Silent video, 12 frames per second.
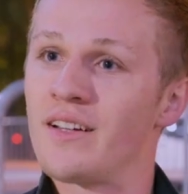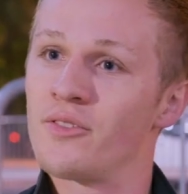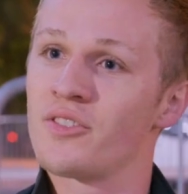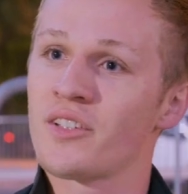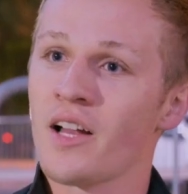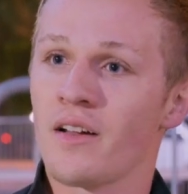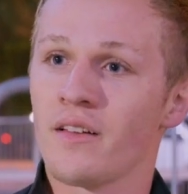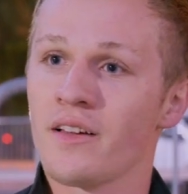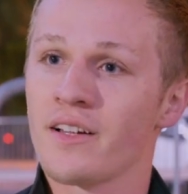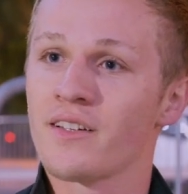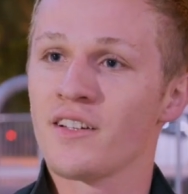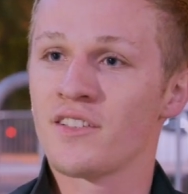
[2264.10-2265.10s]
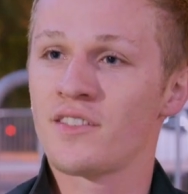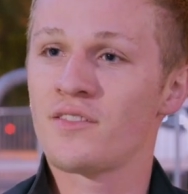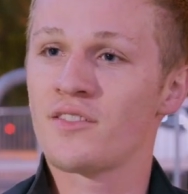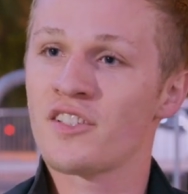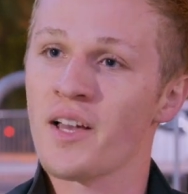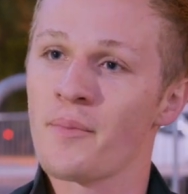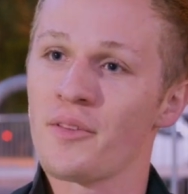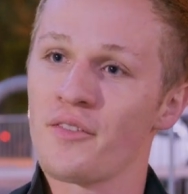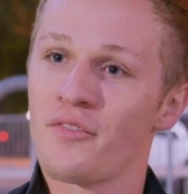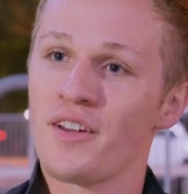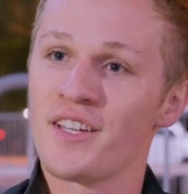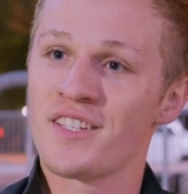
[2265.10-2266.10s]
and it was kind of like a slap in
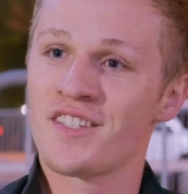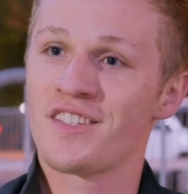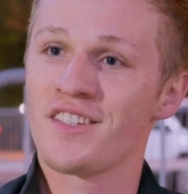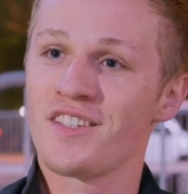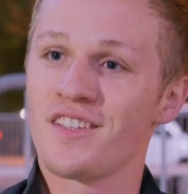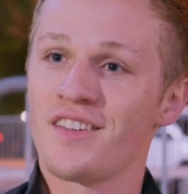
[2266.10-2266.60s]
the face